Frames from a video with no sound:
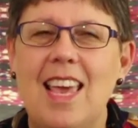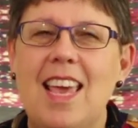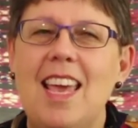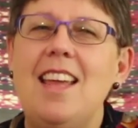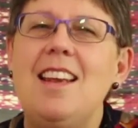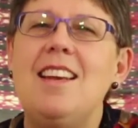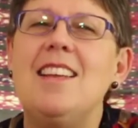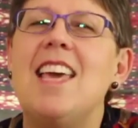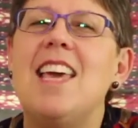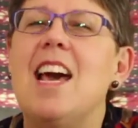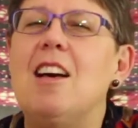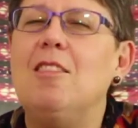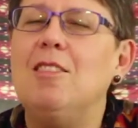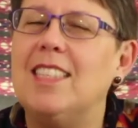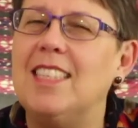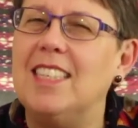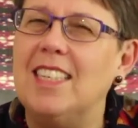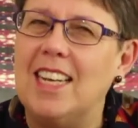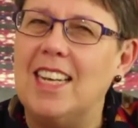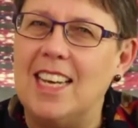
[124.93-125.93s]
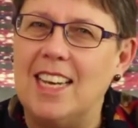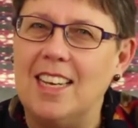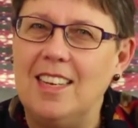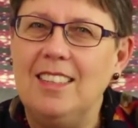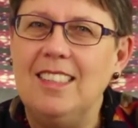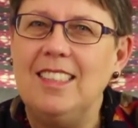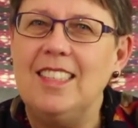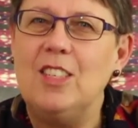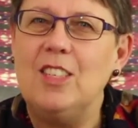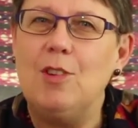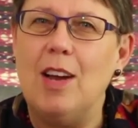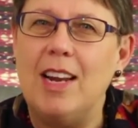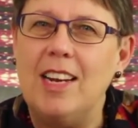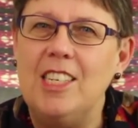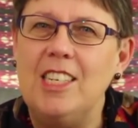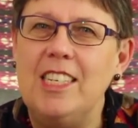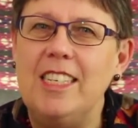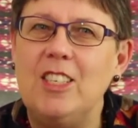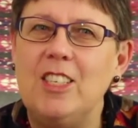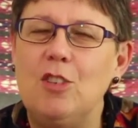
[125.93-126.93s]
In counselling,
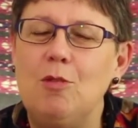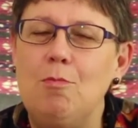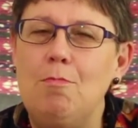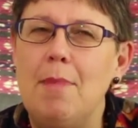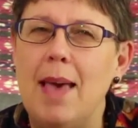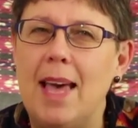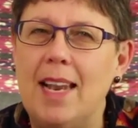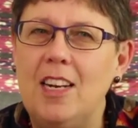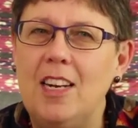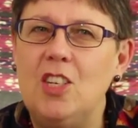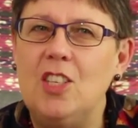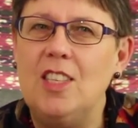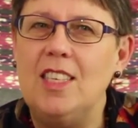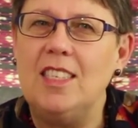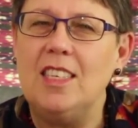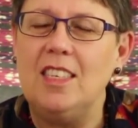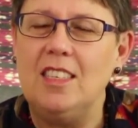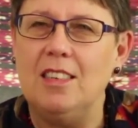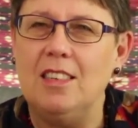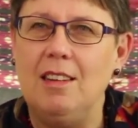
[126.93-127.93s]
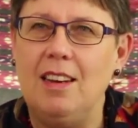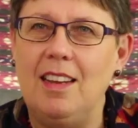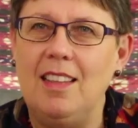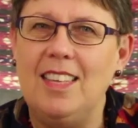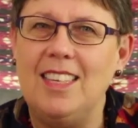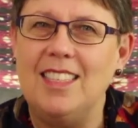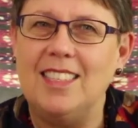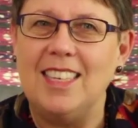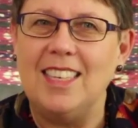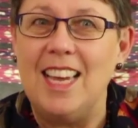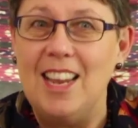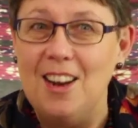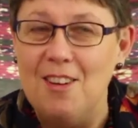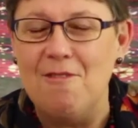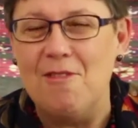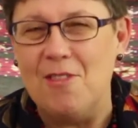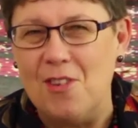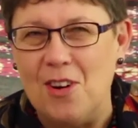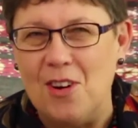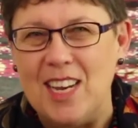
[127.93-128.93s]
strategies to manage this
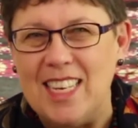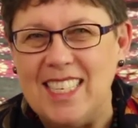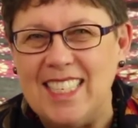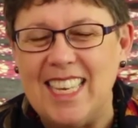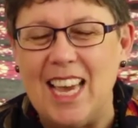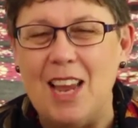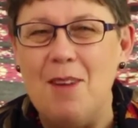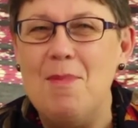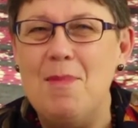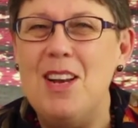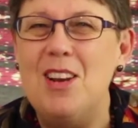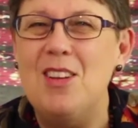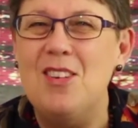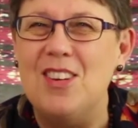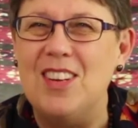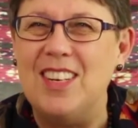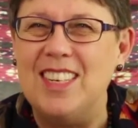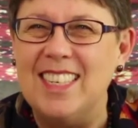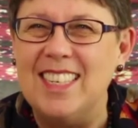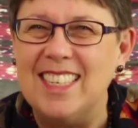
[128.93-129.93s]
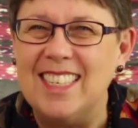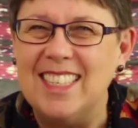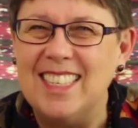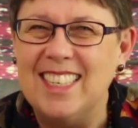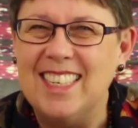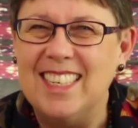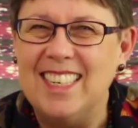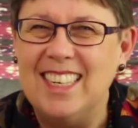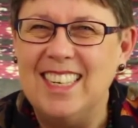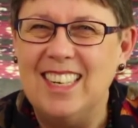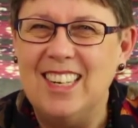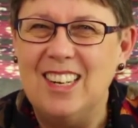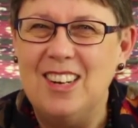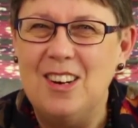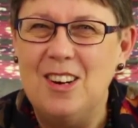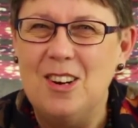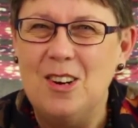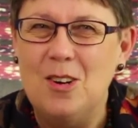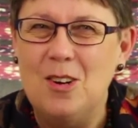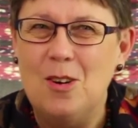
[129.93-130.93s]
inner voice can be learned.
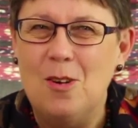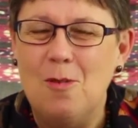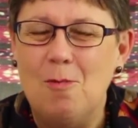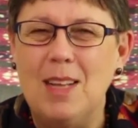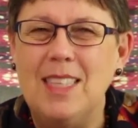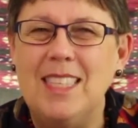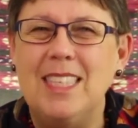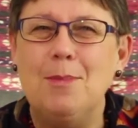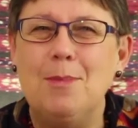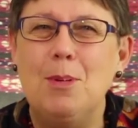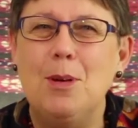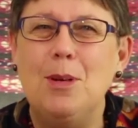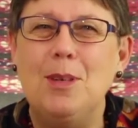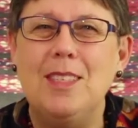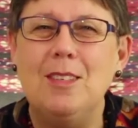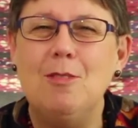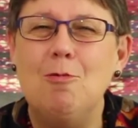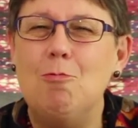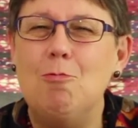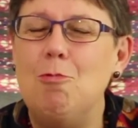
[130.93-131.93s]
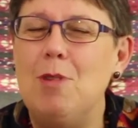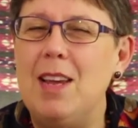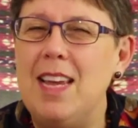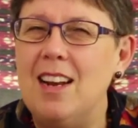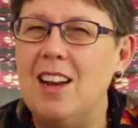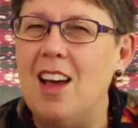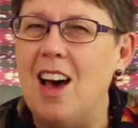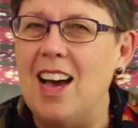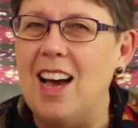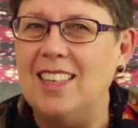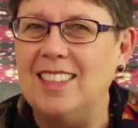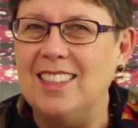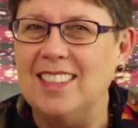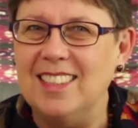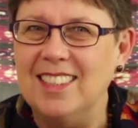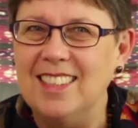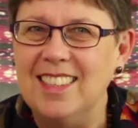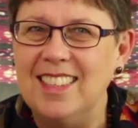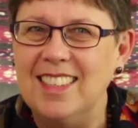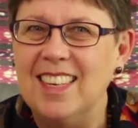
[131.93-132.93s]
Once a person
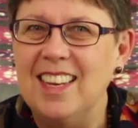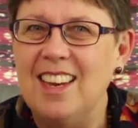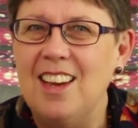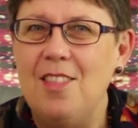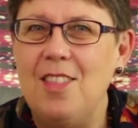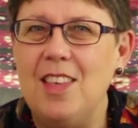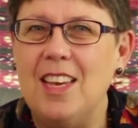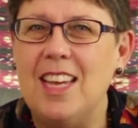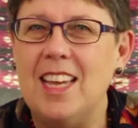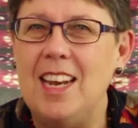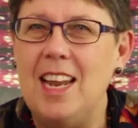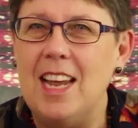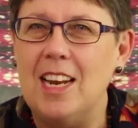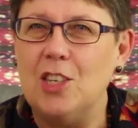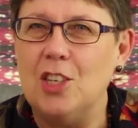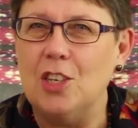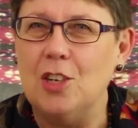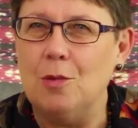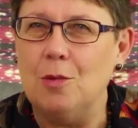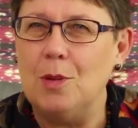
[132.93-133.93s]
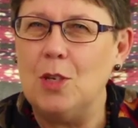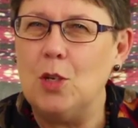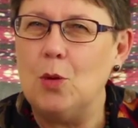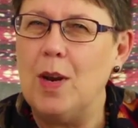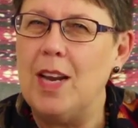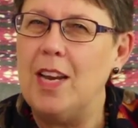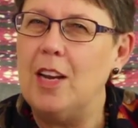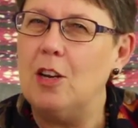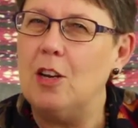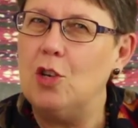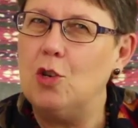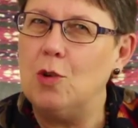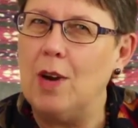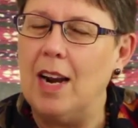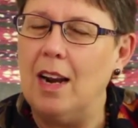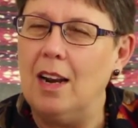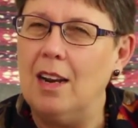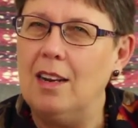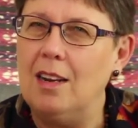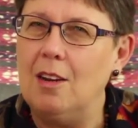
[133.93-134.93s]
realises the connection between
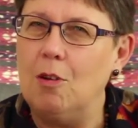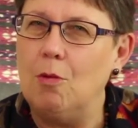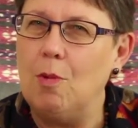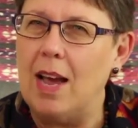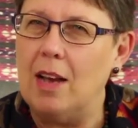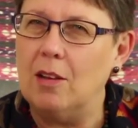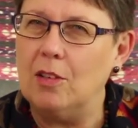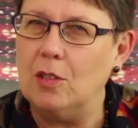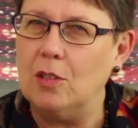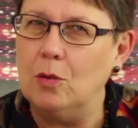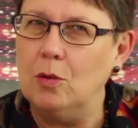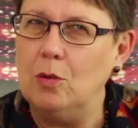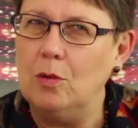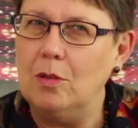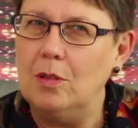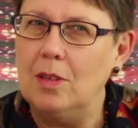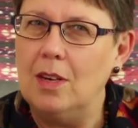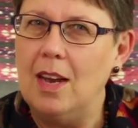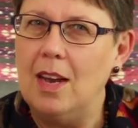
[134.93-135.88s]
adrenaline arousal